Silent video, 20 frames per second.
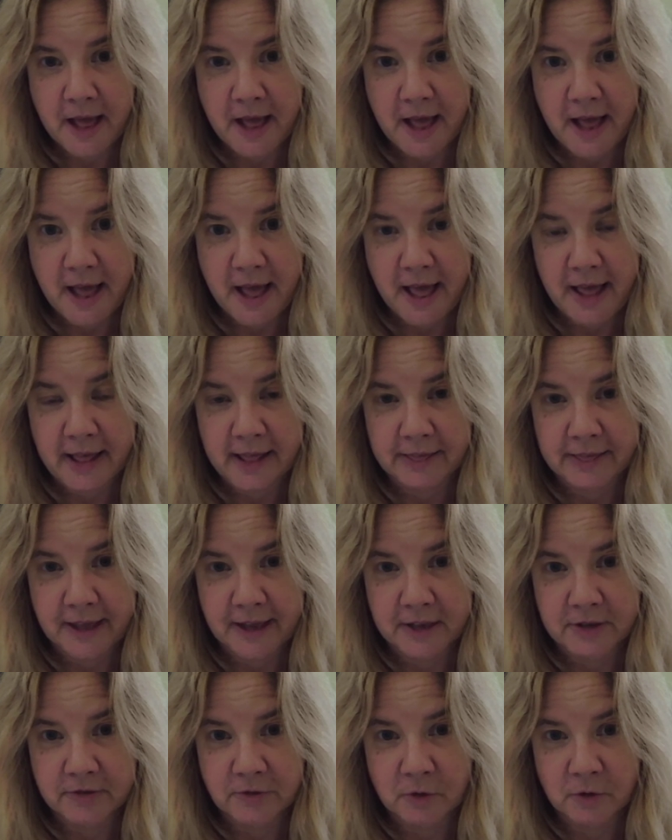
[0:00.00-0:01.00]
And
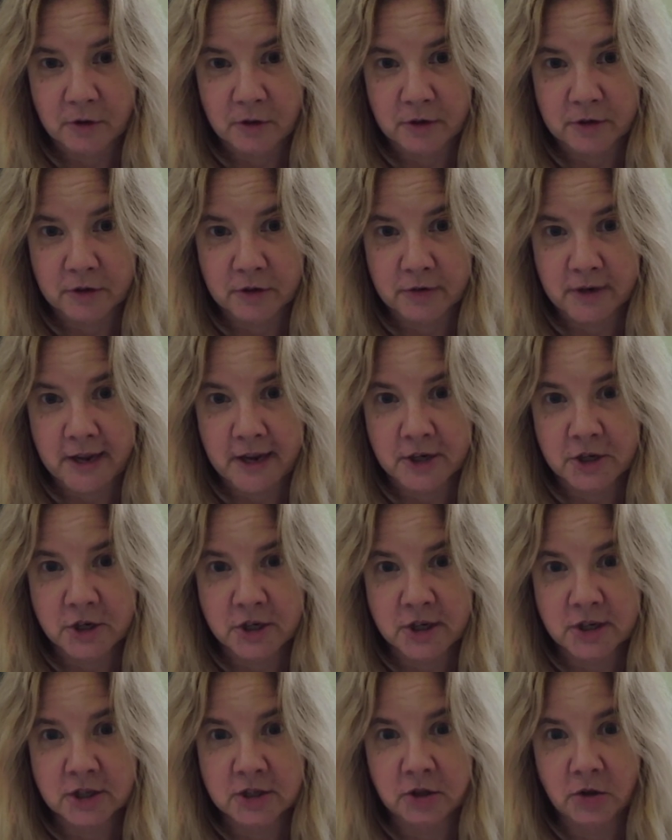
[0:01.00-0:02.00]
thanks for all the
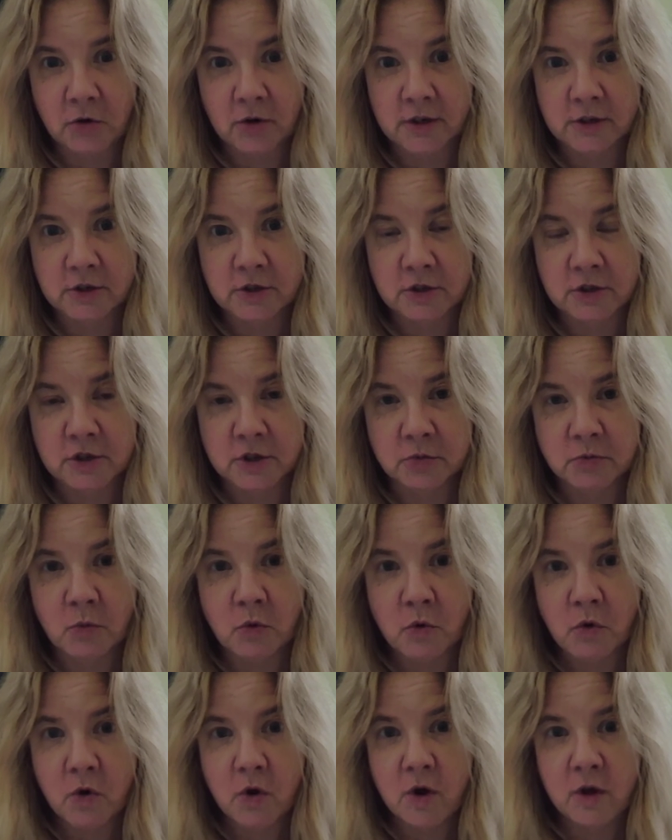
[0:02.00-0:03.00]
donations, large or
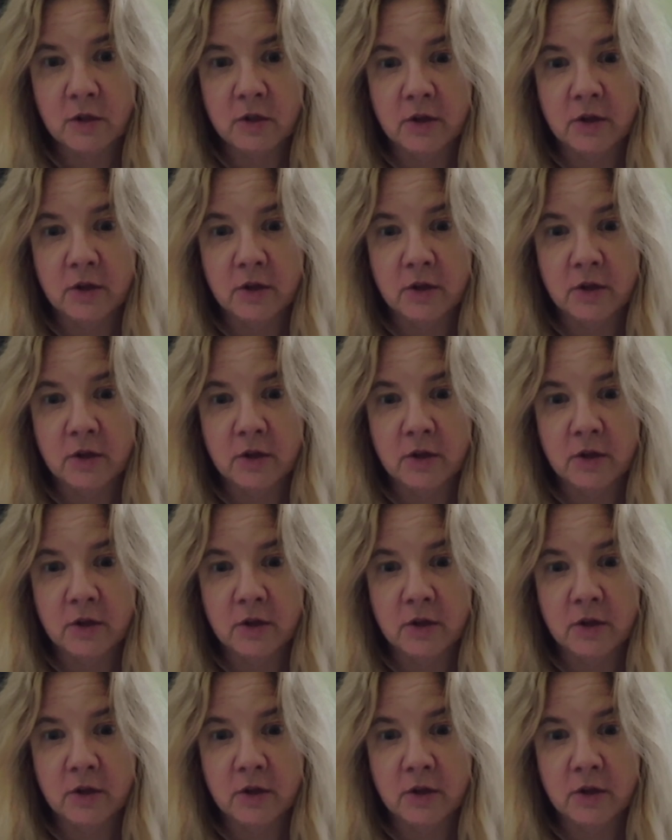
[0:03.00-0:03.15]
small.